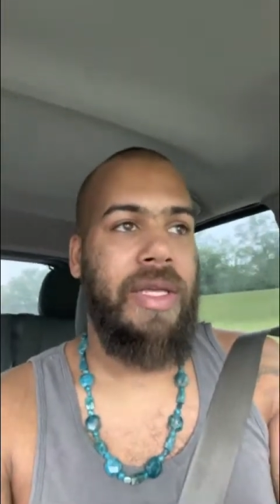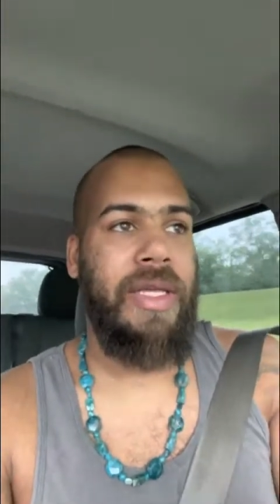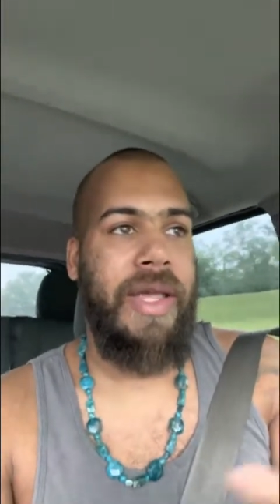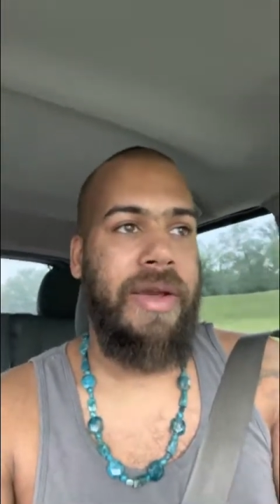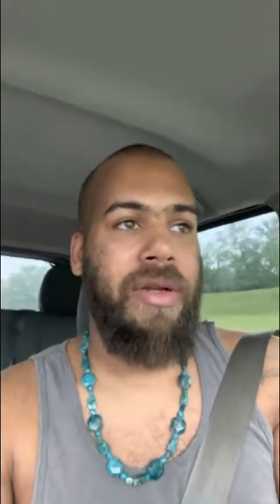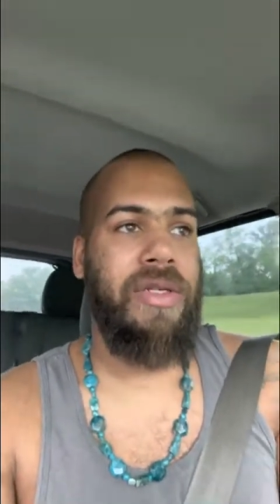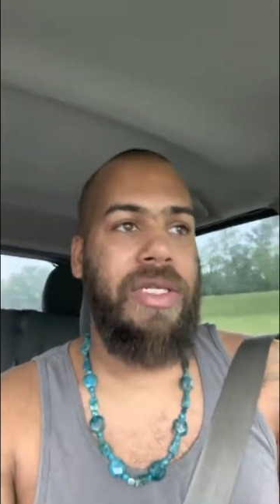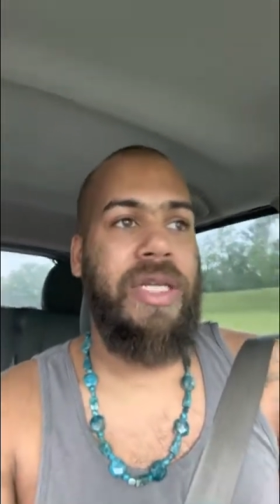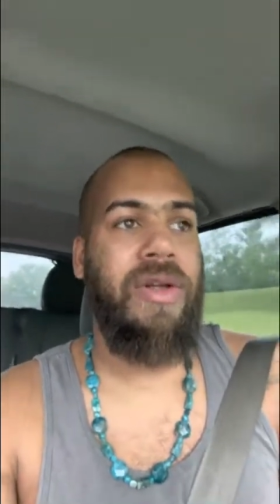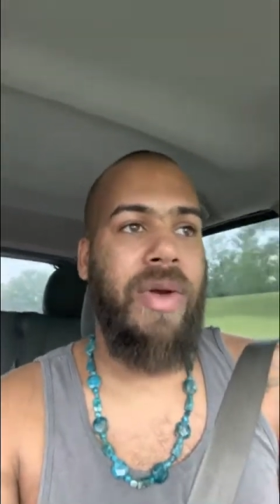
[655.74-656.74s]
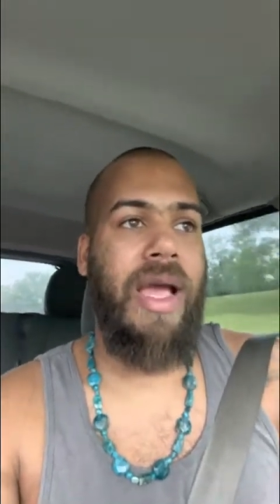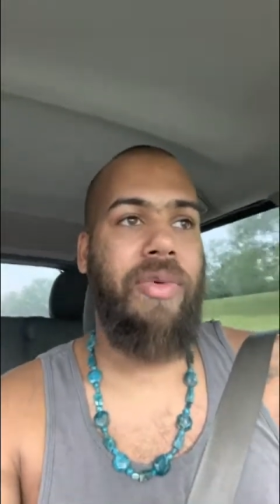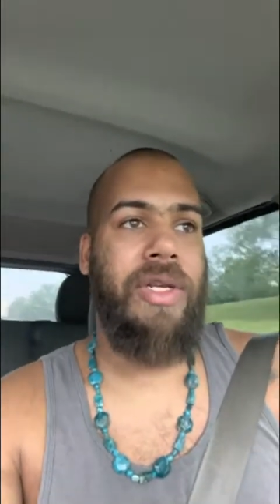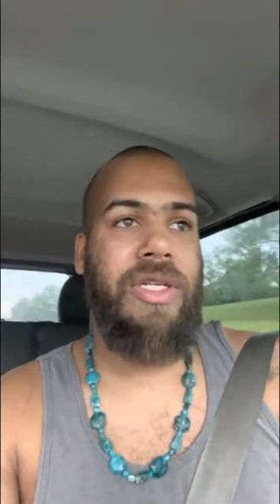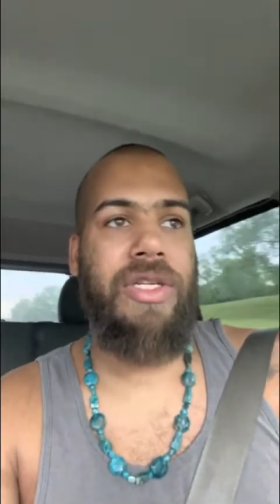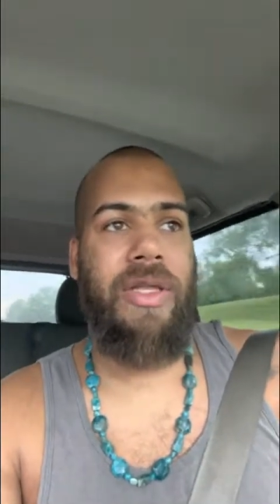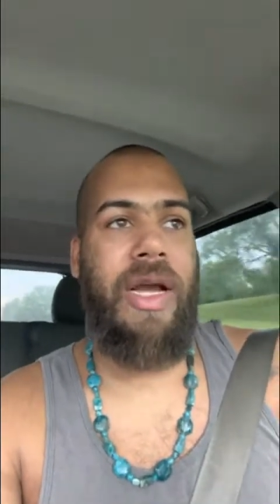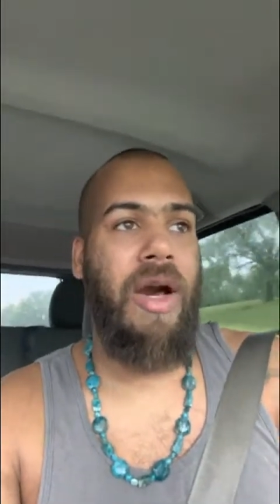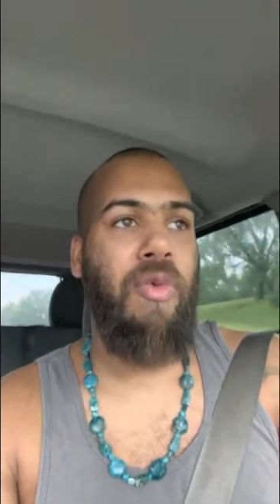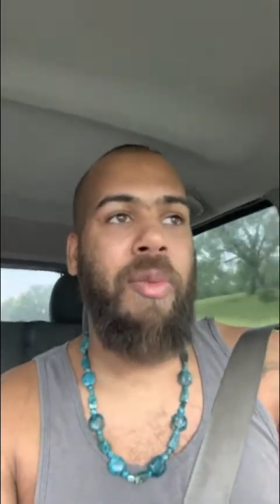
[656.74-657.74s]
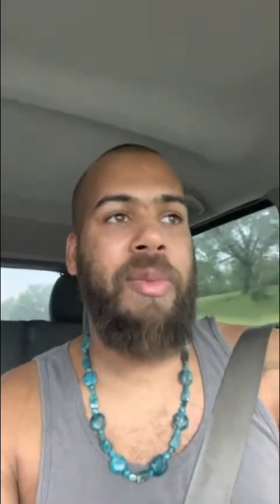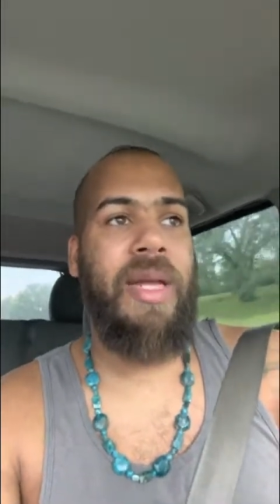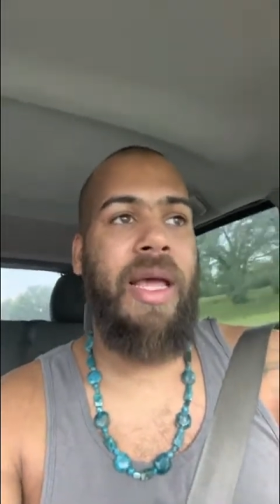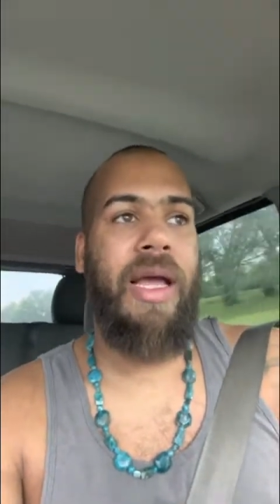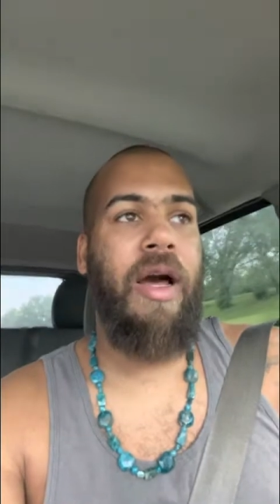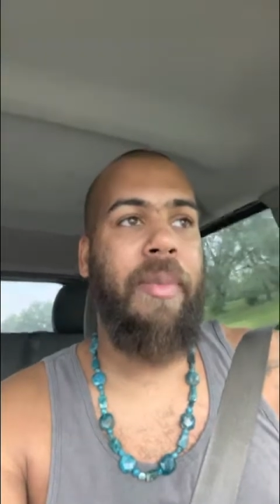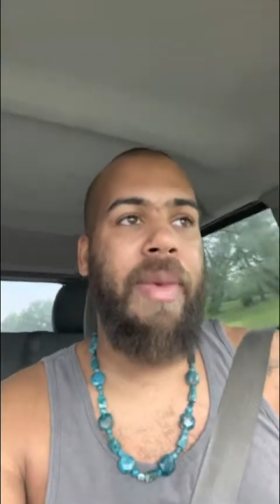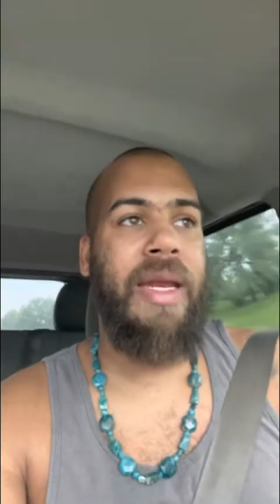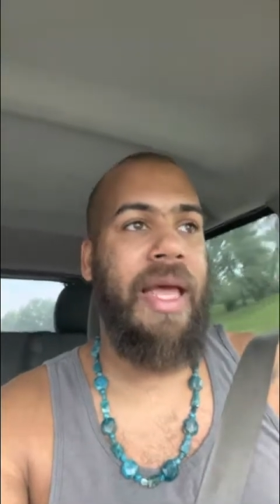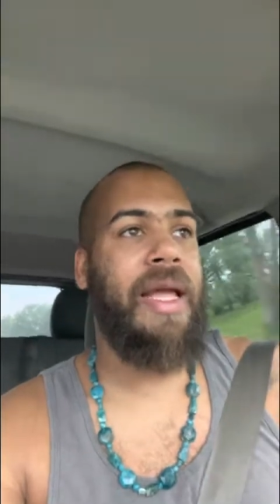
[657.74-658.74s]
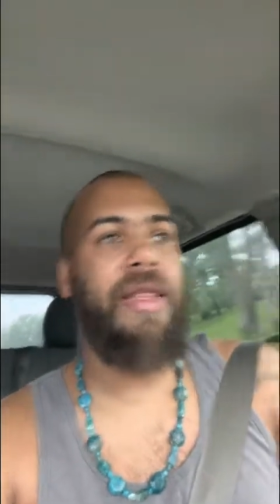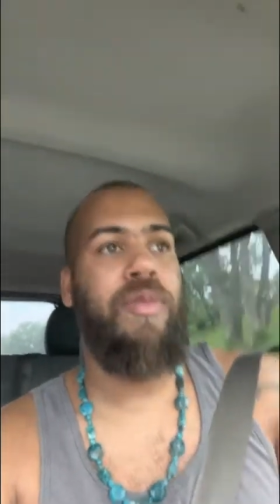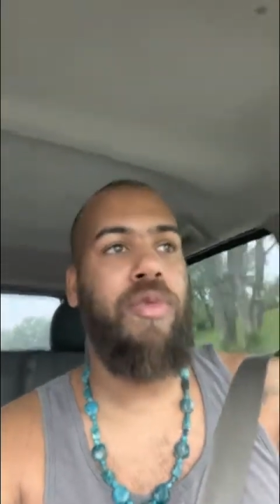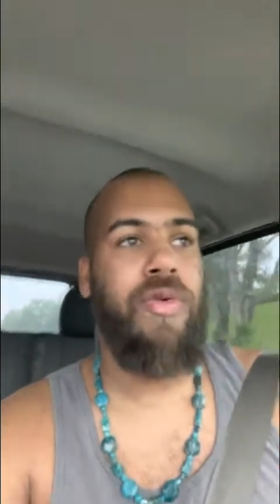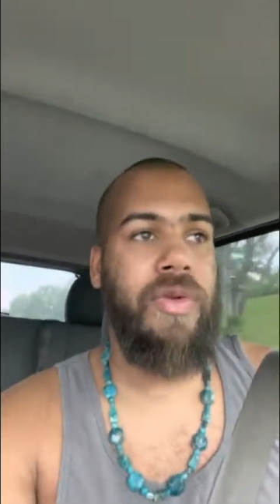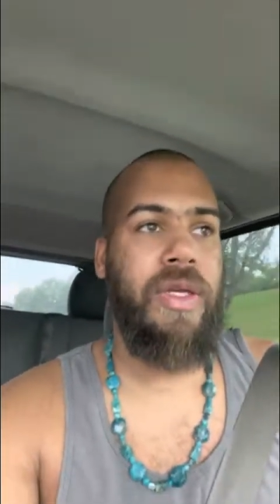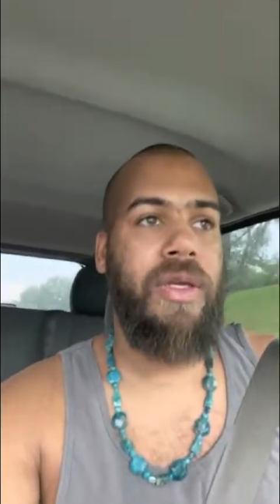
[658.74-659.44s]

characters interact with each other, how women act, how men act in the movie.